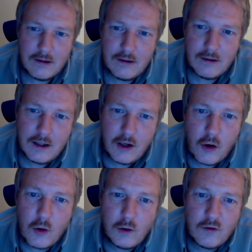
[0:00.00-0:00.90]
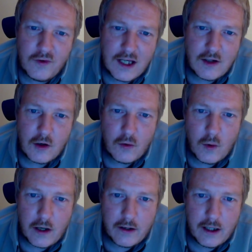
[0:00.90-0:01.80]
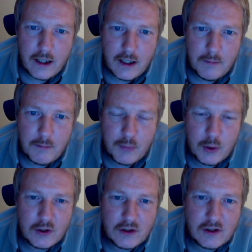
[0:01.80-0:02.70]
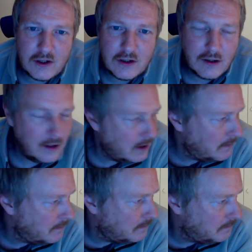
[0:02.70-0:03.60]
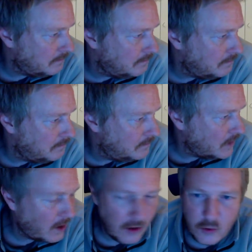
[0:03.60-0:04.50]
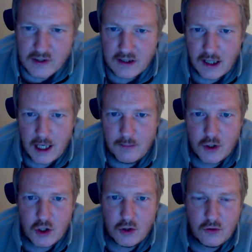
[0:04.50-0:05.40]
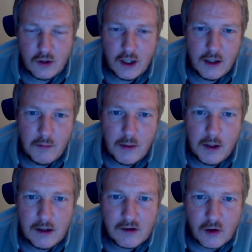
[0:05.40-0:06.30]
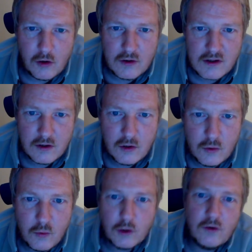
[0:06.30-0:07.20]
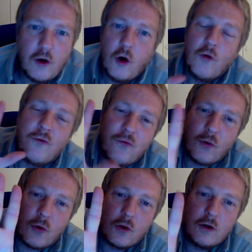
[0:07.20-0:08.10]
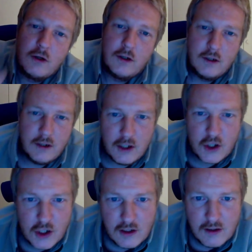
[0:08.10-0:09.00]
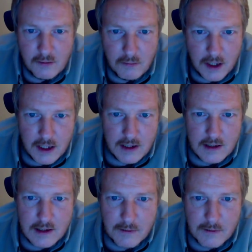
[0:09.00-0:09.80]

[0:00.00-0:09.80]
an old video where I put closed caption today. Maybe it dawns on you what 4-digit means.